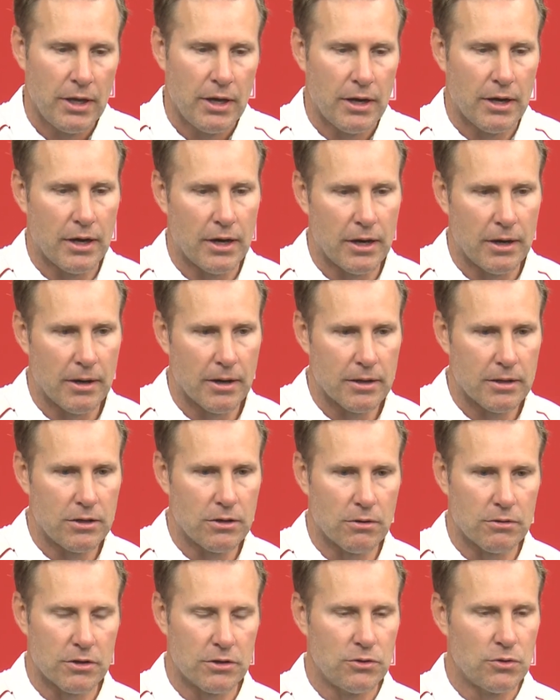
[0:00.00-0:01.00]
You
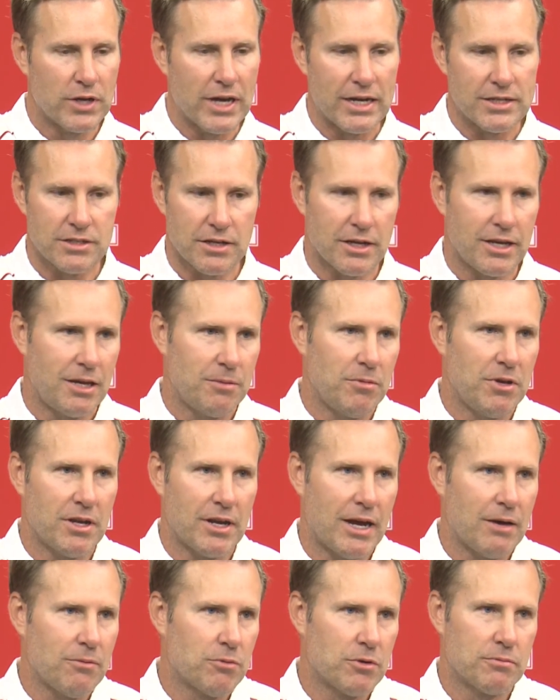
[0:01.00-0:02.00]
know, the new guys that came in,
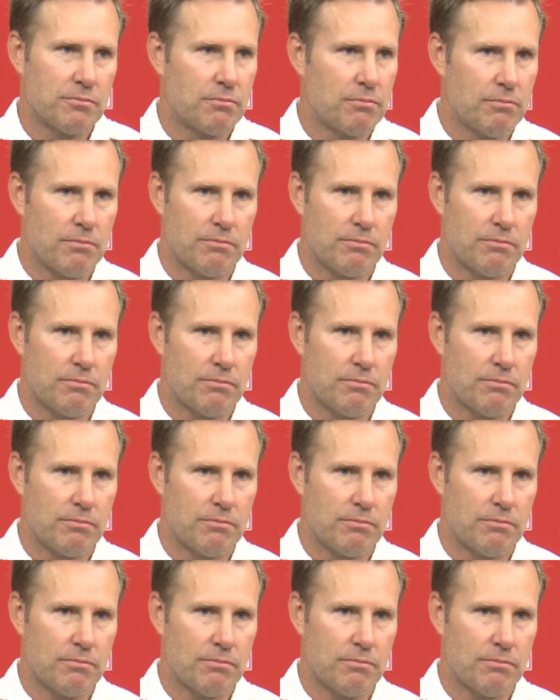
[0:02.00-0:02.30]
I would